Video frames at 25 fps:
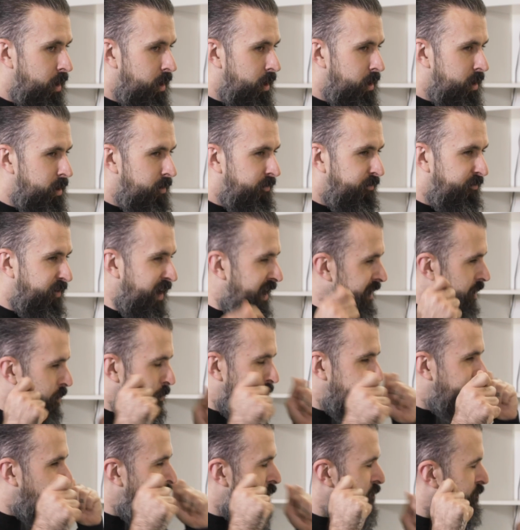the fact that
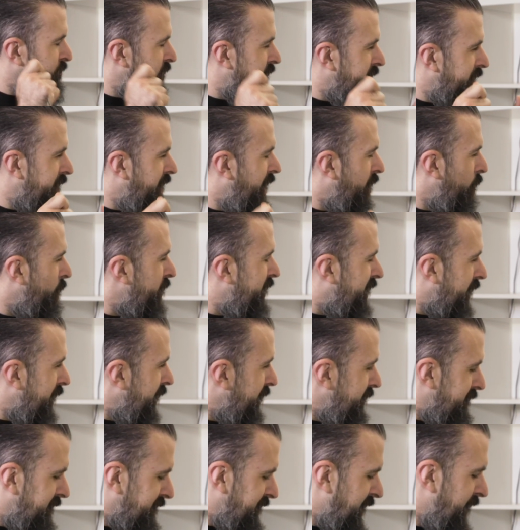we don't really, like, we can
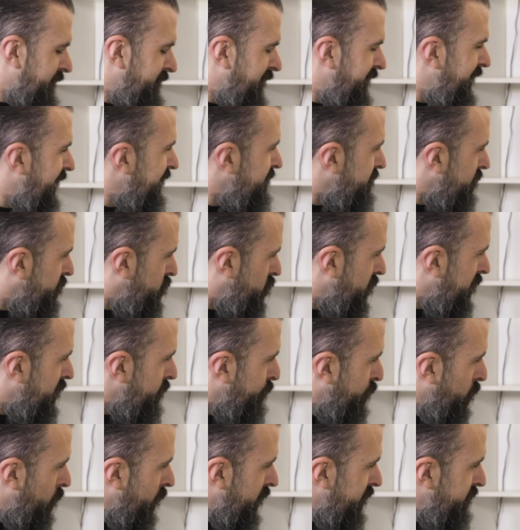understand that that's a trigger
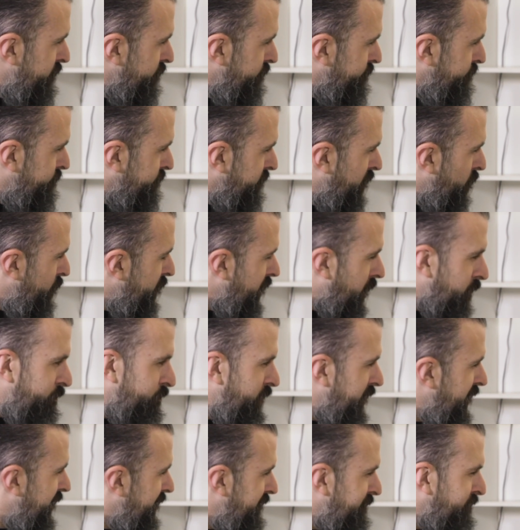point, but we don't
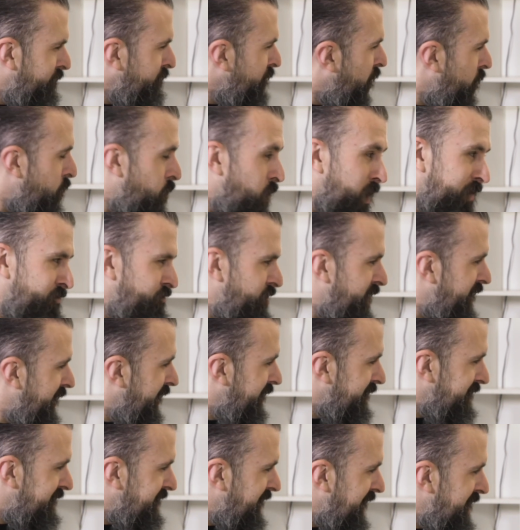really. No one really
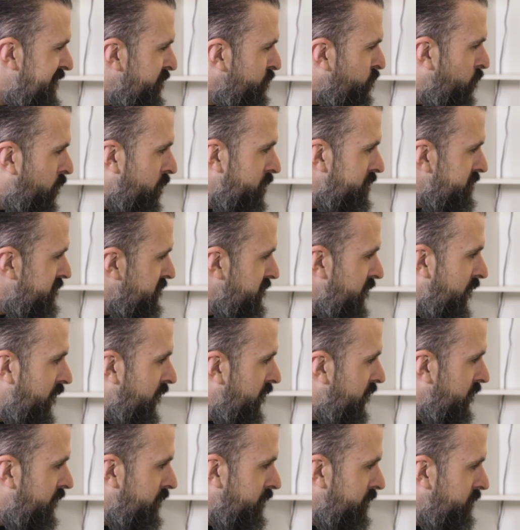understands what a
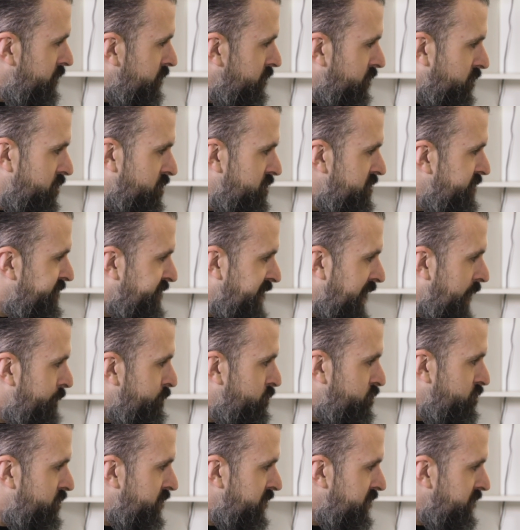stutter or a
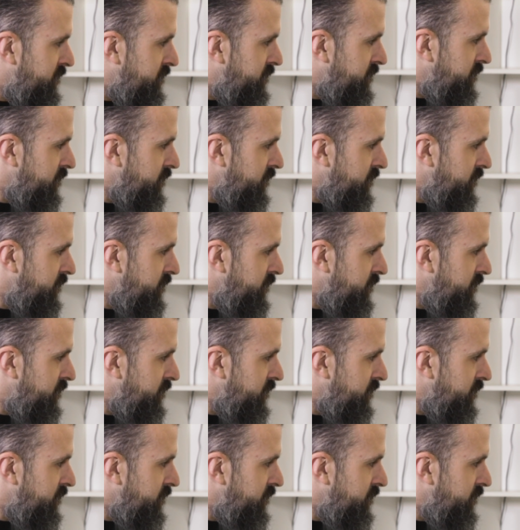stammer is.